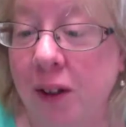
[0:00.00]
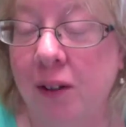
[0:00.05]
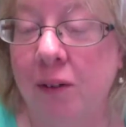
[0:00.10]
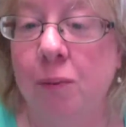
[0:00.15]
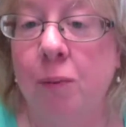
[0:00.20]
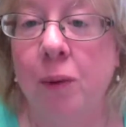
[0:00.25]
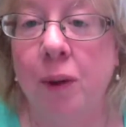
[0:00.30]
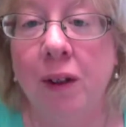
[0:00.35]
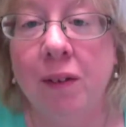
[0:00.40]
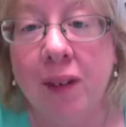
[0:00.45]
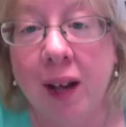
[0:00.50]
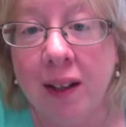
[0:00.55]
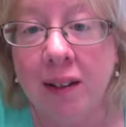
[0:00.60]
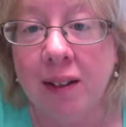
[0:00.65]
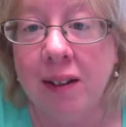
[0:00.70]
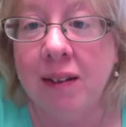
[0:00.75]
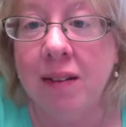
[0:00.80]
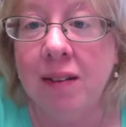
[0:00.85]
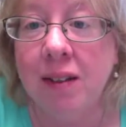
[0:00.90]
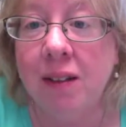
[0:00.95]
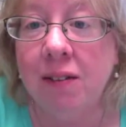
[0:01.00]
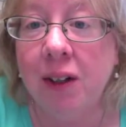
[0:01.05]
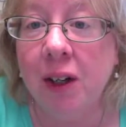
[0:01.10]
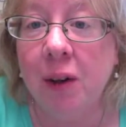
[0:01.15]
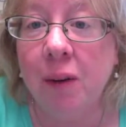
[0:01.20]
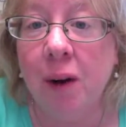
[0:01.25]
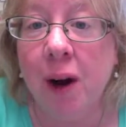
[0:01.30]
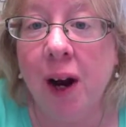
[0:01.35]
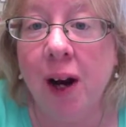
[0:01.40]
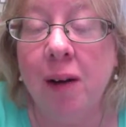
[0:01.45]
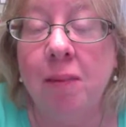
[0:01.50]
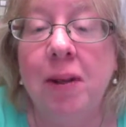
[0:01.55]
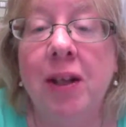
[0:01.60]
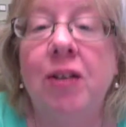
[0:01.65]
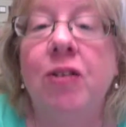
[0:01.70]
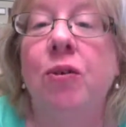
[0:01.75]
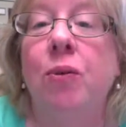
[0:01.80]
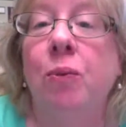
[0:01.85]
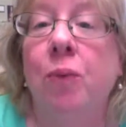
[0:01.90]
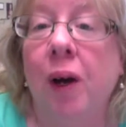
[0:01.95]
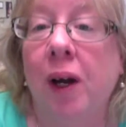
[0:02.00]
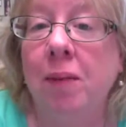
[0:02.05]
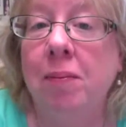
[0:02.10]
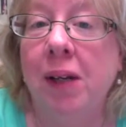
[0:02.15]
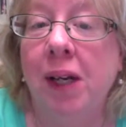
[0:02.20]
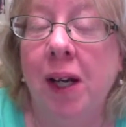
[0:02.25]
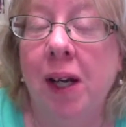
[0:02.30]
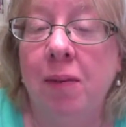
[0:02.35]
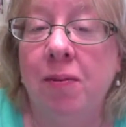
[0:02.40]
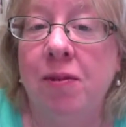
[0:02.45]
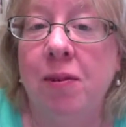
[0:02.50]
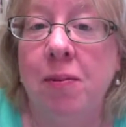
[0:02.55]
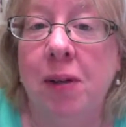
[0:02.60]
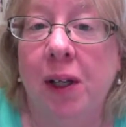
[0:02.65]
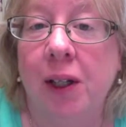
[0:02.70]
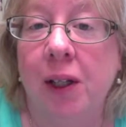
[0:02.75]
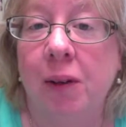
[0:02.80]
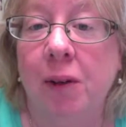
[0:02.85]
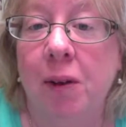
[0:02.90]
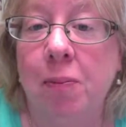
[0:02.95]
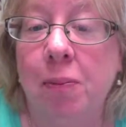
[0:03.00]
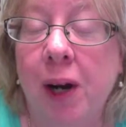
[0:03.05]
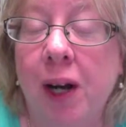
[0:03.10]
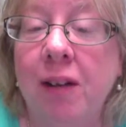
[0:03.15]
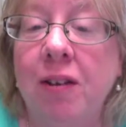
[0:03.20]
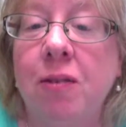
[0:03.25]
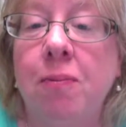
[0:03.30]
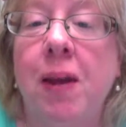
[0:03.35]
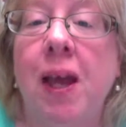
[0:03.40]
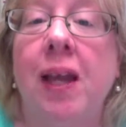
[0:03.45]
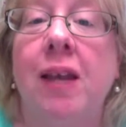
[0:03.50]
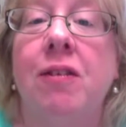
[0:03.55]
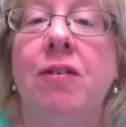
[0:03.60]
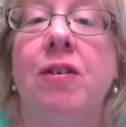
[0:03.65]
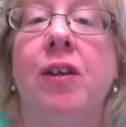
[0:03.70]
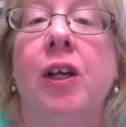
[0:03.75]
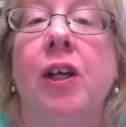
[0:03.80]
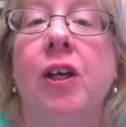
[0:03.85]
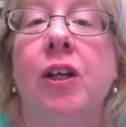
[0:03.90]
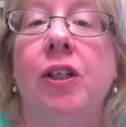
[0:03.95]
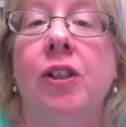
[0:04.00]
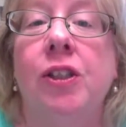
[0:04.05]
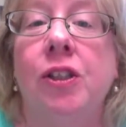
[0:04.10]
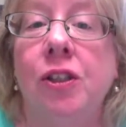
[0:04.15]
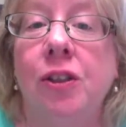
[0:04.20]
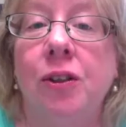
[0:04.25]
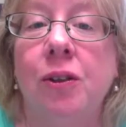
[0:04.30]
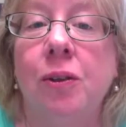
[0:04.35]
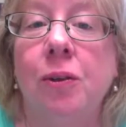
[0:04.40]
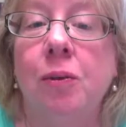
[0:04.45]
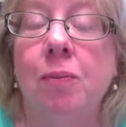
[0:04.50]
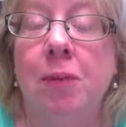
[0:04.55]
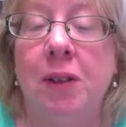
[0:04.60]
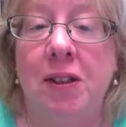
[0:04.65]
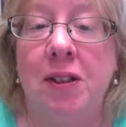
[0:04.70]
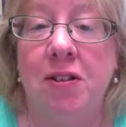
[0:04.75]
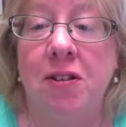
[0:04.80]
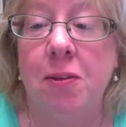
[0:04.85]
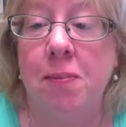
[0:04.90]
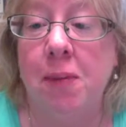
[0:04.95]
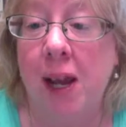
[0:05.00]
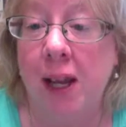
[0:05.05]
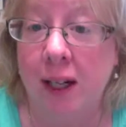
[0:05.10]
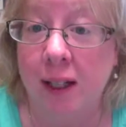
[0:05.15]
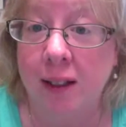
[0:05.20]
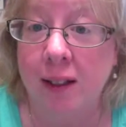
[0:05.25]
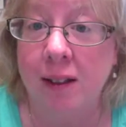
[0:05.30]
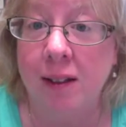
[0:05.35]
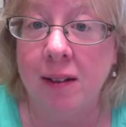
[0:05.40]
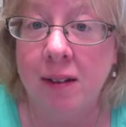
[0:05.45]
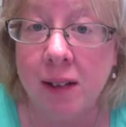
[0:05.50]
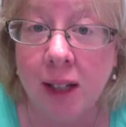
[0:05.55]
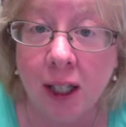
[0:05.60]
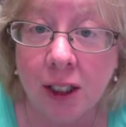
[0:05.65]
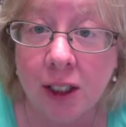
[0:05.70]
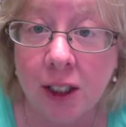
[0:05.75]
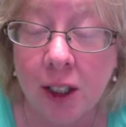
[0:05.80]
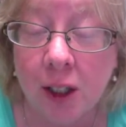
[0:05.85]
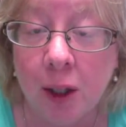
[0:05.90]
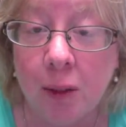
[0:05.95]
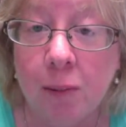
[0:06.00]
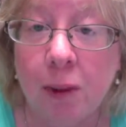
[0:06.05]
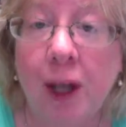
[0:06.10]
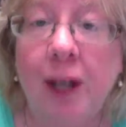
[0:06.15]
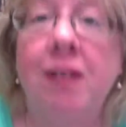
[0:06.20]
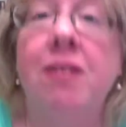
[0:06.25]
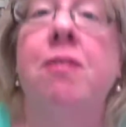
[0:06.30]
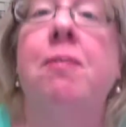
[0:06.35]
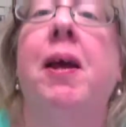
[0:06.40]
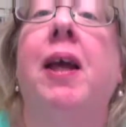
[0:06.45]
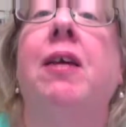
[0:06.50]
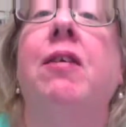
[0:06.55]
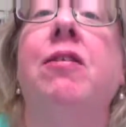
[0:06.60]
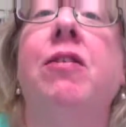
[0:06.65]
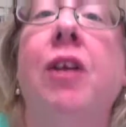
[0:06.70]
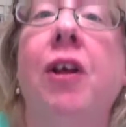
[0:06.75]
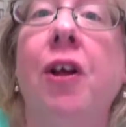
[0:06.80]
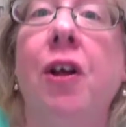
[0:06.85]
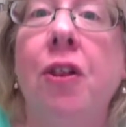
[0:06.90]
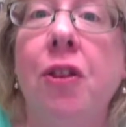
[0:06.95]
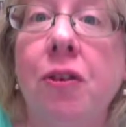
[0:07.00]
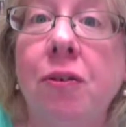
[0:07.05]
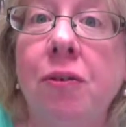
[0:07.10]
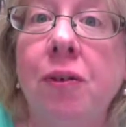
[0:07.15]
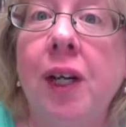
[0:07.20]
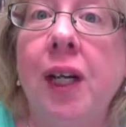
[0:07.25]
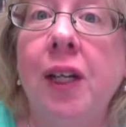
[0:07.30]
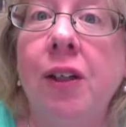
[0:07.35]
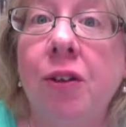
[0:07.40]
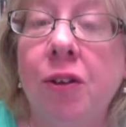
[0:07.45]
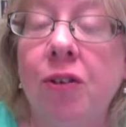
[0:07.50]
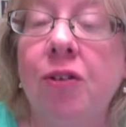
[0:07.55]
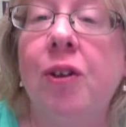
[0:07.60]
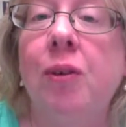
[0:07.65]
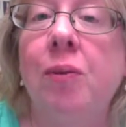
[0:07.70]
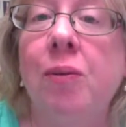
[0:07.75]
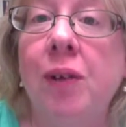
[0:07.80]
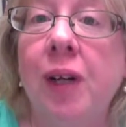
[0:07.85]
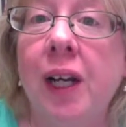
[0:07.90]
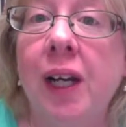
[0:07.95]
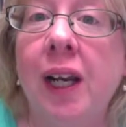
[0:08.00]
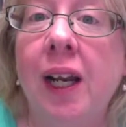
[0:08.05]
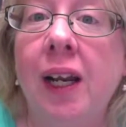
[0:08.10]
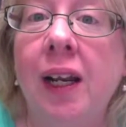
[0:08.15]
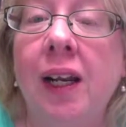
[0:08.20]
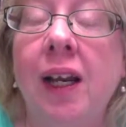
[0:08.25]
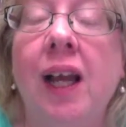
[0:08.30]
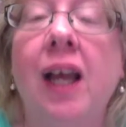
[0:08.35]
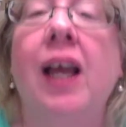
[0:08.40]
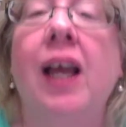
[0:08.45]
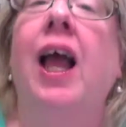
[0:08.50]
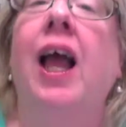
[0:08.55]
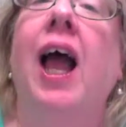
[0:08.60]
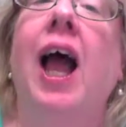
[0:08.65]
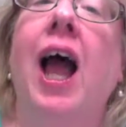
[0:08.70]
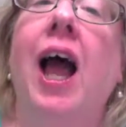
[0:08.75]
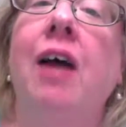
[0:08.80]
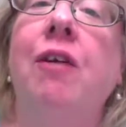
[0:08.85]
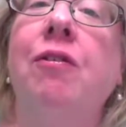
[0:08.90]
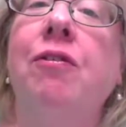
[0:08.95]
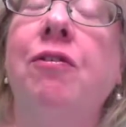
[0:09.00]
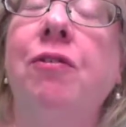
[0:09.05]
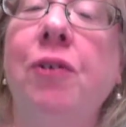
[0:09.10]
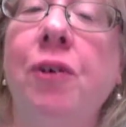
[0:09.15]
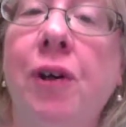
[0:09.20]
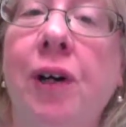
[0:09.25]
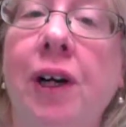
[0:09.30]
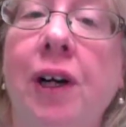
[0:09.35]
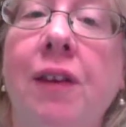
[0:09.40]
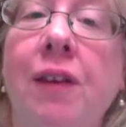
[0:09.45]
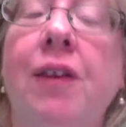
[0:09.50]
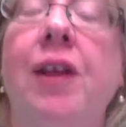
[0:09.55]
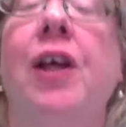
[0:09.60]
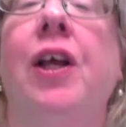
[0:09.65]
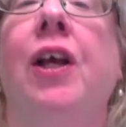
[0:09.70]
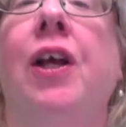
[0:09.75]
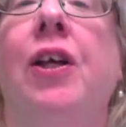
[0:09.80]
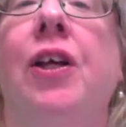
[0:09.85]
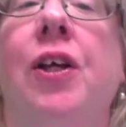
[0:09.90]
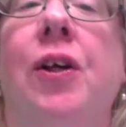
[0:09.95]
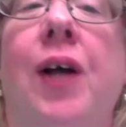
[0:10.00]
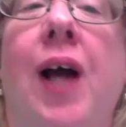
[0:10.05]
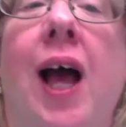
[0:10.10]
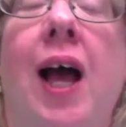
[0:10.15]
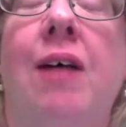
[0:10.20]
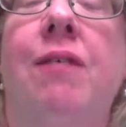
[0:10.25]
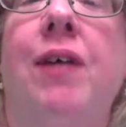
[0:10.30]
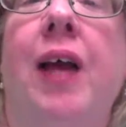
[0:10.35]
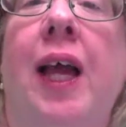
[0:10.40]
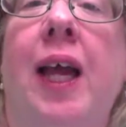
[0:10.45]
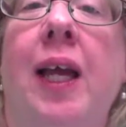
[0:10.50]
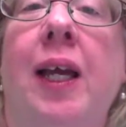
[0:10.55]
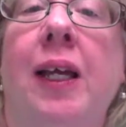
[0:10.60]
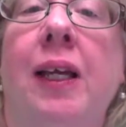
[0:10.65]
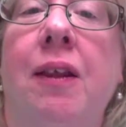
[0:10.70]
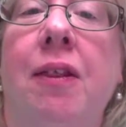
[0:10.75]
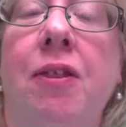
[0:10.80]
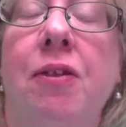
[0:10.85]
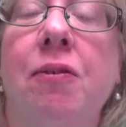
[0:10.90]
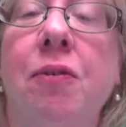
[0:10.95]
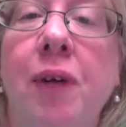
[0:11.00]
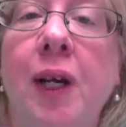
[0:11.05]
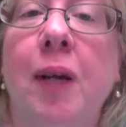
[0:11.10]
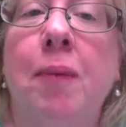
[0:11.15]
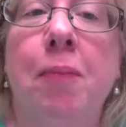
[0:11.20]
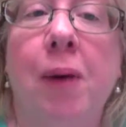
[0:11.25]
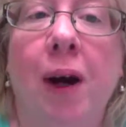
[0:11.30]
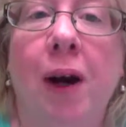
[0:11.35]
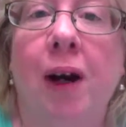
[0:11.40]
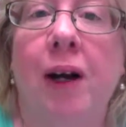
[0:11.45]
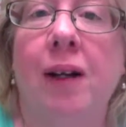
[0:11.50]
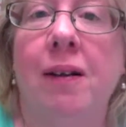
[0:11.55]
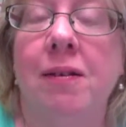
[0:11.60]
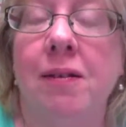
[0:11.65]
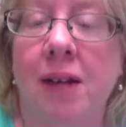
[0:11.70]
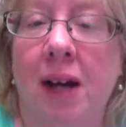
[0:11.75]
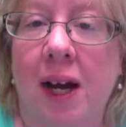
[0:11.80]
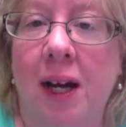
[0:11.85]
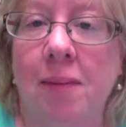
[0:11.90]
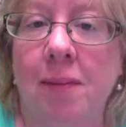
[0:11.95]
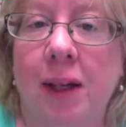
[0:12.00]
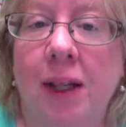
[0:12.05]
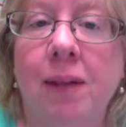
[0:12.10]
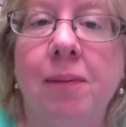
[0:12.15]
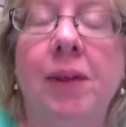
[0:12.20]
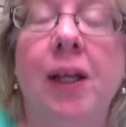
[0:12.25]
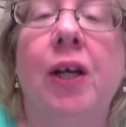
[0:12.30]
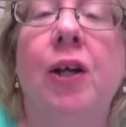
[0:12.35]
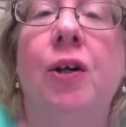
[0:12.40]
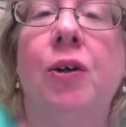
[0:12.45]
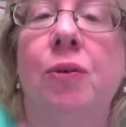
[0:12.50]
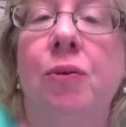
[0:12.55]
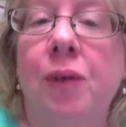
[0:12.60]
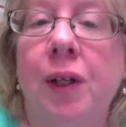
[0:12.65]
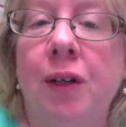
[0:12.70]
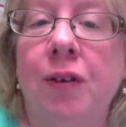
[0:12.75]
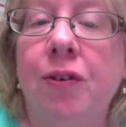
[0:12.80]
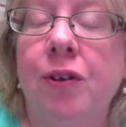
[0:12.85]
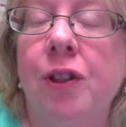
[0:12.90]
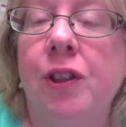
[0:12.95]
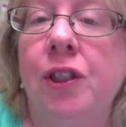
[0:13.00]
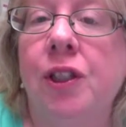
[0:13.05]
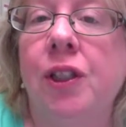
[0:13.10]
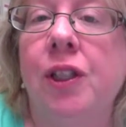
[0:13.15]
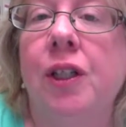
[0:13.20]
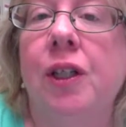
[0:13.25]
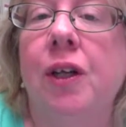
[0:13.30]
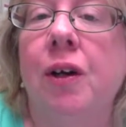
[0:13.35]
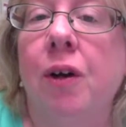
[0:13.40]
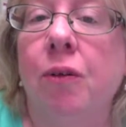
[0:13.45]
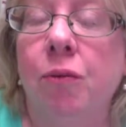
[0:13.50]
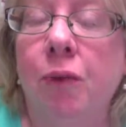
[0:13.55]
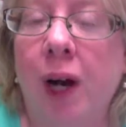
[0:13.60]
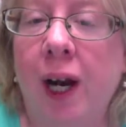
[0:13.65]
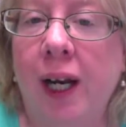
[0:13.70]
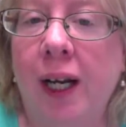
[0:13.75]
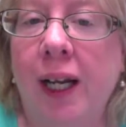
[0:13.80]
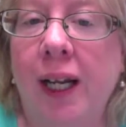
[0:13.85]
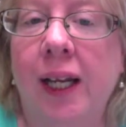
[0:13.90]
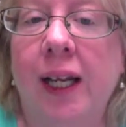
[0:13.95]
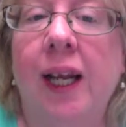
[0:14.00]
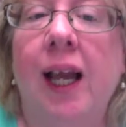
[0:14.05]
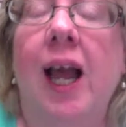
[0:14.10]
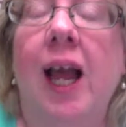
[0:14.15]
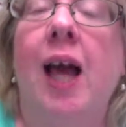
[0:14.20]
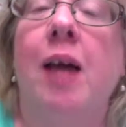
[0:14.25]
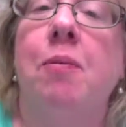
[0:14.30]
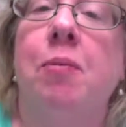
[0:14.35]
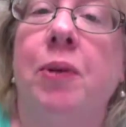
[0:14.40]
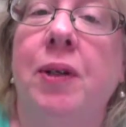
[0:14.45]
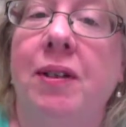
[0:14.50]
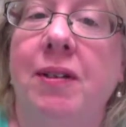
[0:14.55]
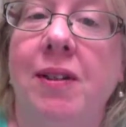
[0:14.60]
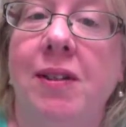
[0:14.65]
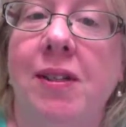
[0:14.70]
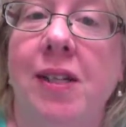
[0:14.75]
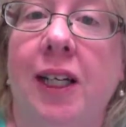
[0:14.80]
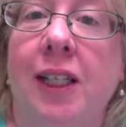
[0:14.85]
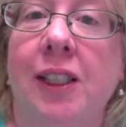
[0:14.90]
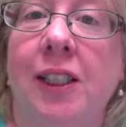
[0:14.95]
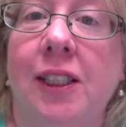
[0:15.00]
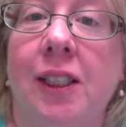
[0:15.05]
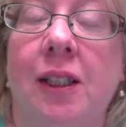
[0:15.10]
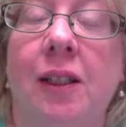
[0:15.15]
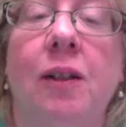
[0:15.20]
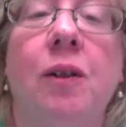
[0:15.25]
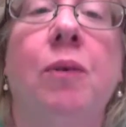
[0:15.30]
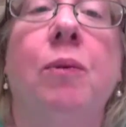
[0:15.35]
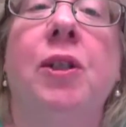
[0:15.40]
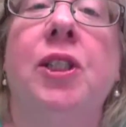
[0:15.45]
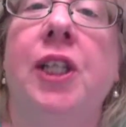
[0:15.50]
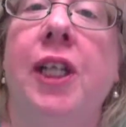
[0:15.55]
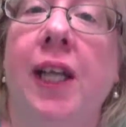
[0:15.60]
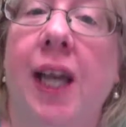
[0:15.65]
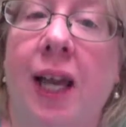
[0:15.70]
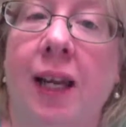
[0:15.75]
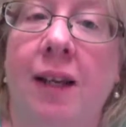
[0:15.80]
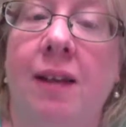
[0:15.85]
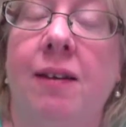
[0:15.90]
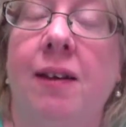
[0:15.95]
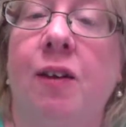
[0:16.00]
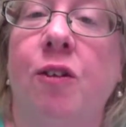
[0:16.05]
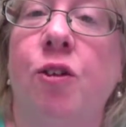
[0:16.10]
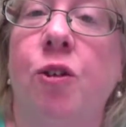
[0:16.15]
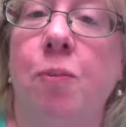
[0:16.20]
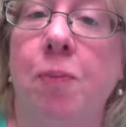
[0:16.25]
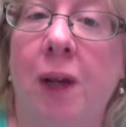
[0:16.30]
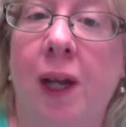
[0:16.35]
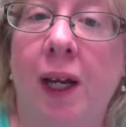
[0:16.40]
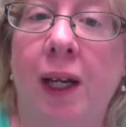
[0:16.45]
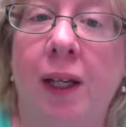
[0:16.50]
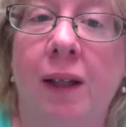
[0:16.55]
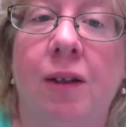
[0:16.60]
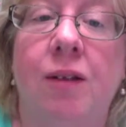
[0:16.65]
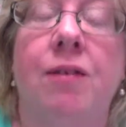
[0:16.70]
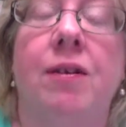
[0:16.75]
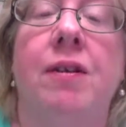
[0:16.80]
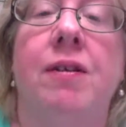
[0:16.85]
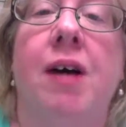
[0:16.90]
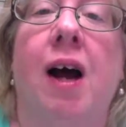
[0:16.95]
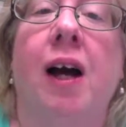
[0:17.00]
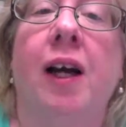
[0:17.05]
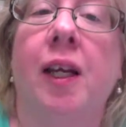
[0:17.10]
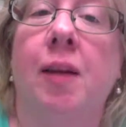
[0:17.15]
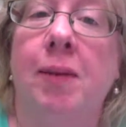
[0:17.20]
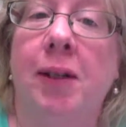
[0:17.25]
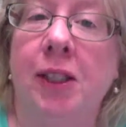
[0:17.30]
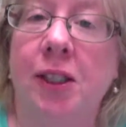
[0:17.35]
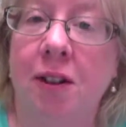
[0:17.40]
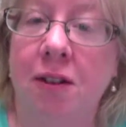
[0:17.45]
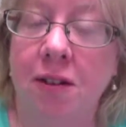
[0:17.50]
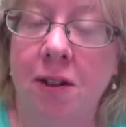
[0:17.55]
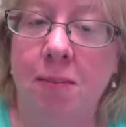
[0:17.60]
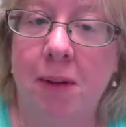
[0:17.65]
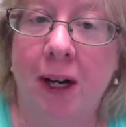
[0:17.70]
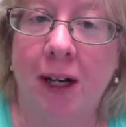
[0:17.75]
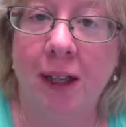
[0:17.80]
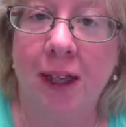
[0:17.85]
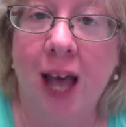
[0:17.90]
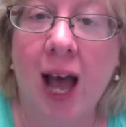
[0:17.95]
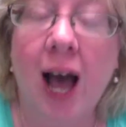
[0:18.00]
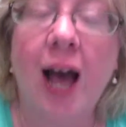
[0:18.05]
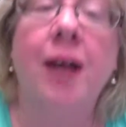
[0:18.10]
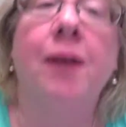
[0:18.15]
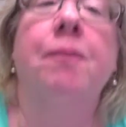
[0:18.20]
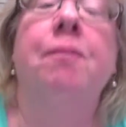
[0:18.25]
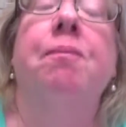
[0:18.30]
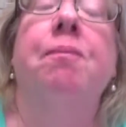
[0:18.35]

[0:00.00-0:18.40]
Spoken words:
pre-residency requirements: 1, become familiar with Brightspace; 2, participate in the discussion on Brightspace; 3, do some reading; and 4th, you have a 3-part assignment: research, writing, and presentation, which again is explained. There's a document just about that.